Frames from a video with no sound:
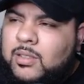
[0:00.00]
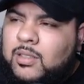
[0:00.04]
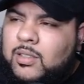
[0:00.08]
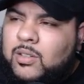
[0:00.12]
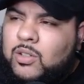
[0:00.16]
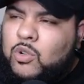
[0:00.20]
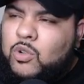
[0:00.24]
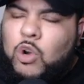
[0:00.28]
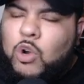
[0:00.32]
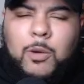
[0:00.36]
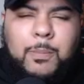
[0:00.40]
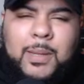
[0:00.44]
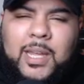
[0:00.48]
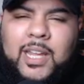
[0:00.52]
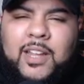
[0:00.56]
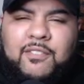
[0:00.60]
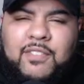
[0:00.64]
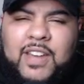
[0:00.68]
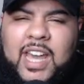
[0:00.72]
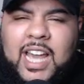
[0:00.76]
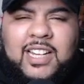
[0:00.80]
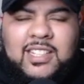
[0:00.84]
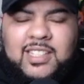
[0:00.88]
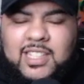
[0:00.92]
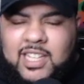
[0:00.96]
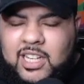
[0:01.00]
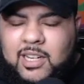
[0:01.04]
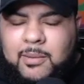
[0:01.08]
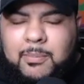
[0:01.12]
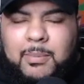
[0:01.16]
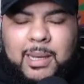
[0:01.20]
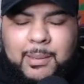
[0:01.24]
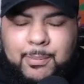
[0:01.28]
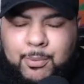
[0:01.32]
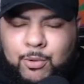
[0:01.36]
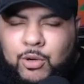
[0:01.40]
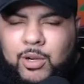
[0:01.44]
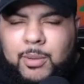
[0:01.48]
or being vaccinated, my
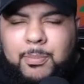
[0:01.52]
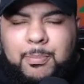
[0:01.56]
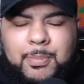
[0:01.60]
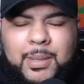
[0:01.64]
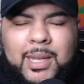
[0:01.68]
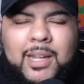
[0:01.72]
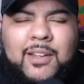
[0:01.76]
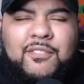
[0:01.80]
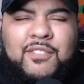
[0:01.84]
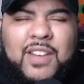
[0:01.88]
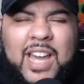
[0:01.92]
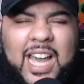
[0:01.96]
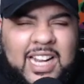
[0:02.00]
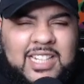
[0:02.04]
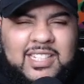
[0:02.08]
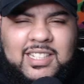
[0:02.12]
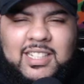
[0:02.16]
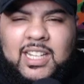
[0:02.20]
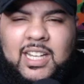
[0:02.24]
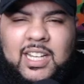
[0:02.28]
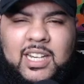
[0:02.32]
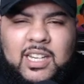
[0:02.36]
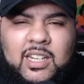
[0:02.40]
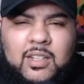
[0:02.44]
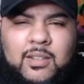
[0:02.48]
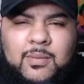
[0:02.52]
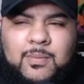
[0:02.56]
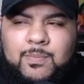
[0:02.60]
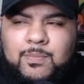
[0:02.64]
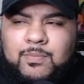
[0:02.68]
point, being vaccinated